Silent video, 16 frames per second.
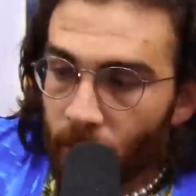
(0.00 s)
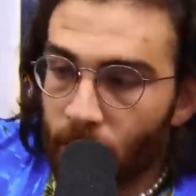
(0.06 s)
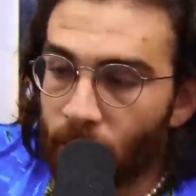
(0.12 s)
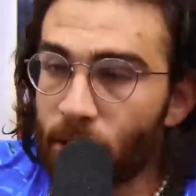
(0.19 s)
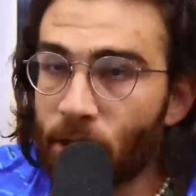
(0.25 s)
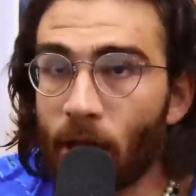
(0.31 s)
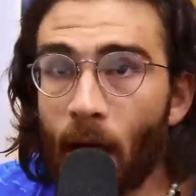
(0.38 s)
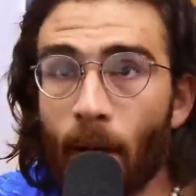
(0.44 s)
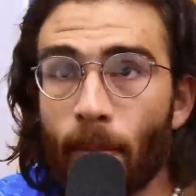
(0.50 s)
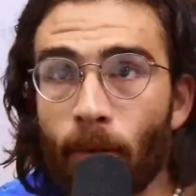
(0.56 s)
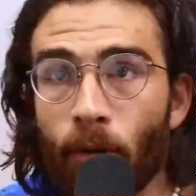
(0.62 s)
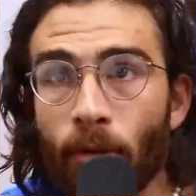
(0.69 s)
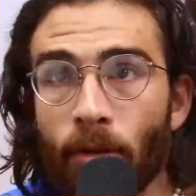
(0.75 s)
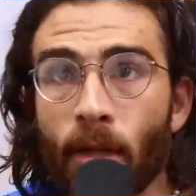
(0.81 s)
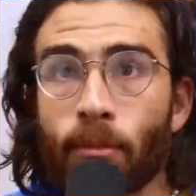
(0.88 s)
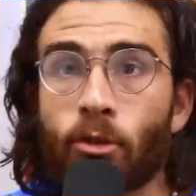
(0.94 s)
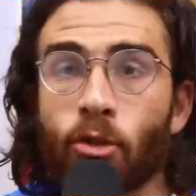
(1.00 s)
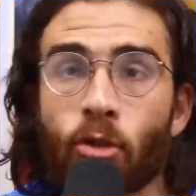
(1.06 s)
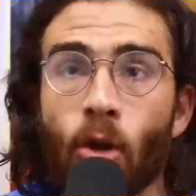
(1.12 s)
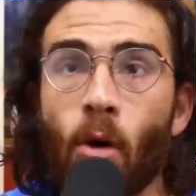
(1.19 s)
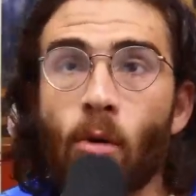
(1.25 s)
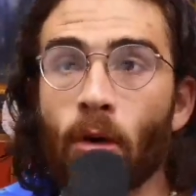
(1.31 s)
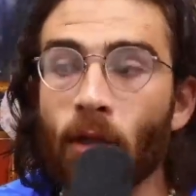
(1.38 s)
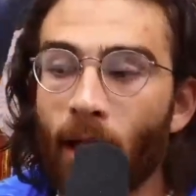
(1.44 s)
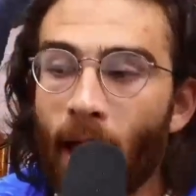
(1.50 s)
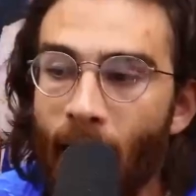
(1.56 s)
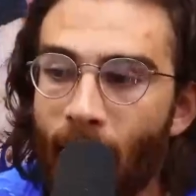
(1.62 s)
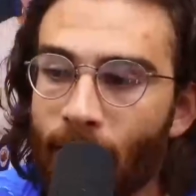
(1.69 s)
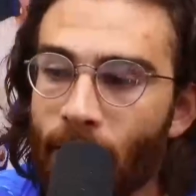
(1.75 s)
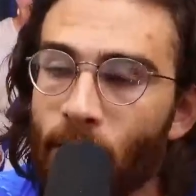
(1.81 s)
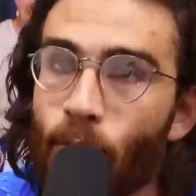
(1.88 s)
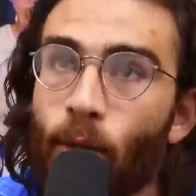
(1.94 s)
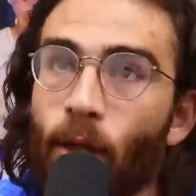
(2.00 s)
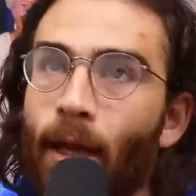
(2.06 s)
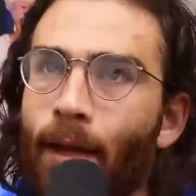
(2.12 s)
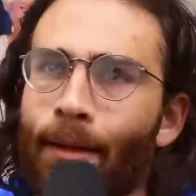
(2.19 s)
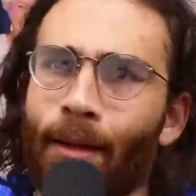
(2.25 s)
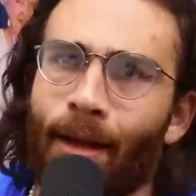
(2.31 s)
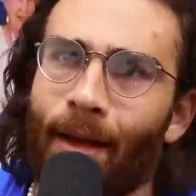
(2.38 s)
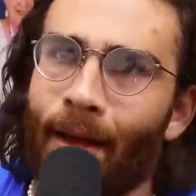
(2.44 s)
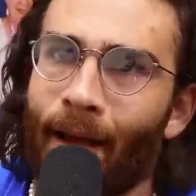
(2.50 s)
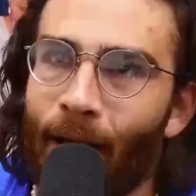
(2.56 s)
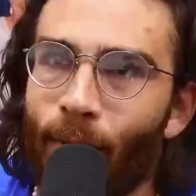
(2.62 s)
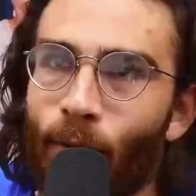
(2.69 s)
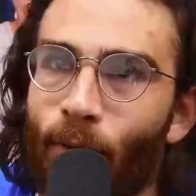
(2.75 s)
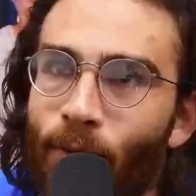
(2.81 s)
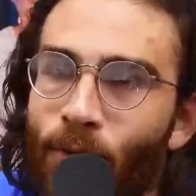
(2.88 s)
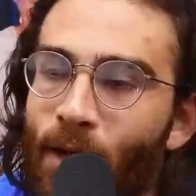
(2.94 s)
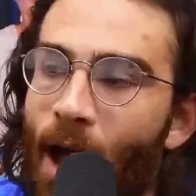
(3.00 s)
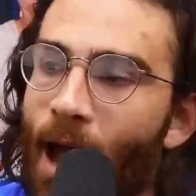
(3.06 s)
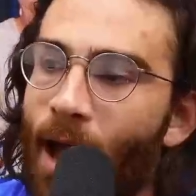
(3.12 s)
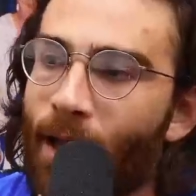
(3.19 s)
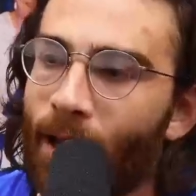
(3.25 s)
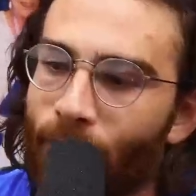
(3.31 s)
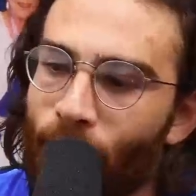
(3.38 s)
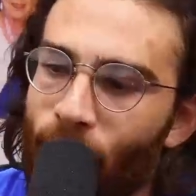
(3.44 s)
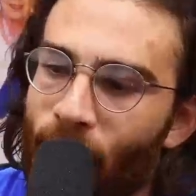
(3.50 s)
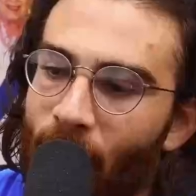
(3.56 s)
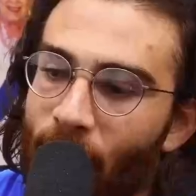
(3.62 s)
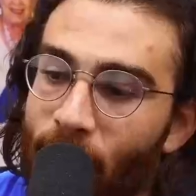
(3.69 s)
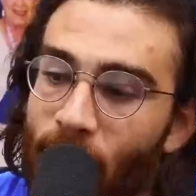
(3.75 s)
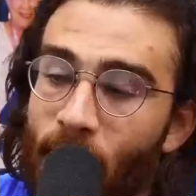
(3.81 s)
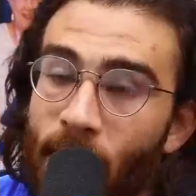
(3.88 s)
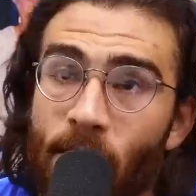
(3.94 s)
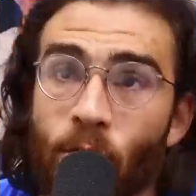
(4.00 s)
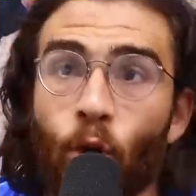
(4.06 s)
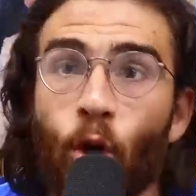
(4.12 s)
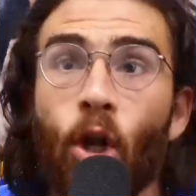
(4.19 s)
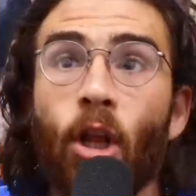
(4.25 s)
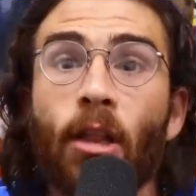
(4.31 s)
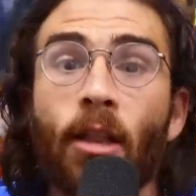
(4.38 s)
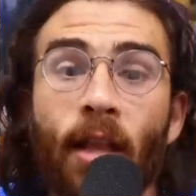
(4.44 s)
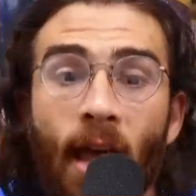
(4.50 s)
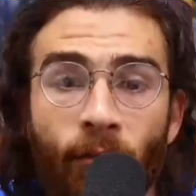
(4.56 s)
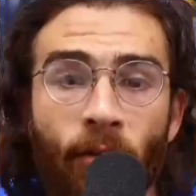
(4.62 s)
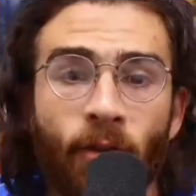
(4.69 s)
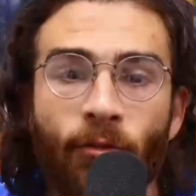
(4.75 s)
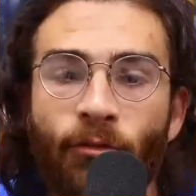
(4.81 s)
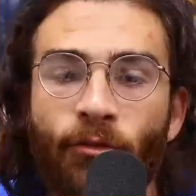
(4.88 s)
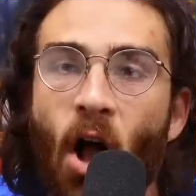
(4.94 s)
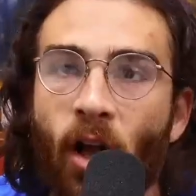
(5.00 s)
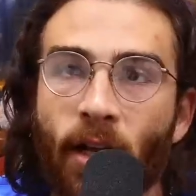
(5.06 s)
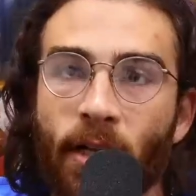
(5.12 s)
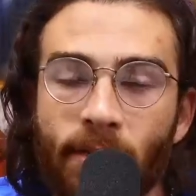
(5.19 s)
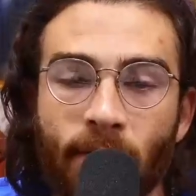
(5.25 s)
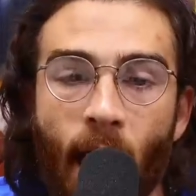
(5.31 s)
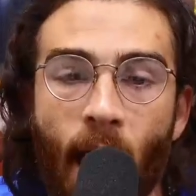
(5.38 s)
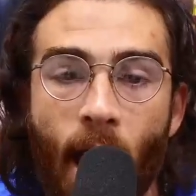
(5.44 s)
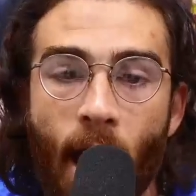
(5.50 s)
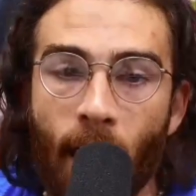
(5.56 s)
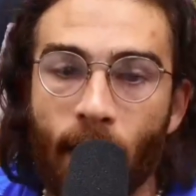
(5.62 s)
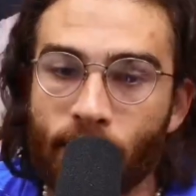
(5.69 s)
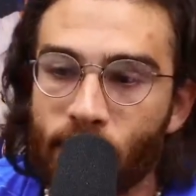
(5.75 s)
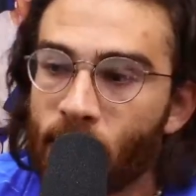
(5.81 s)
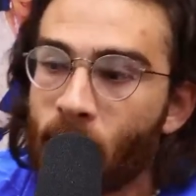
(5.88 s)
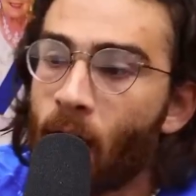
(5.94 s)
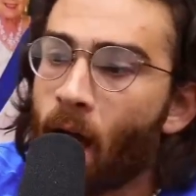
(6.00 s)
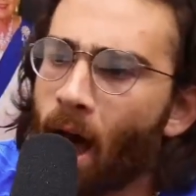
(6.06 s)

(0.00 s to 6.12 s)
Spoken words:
Good job, Ruth. I'm so glad that you were like, I won't die. I've only had cancer 11 fucking times.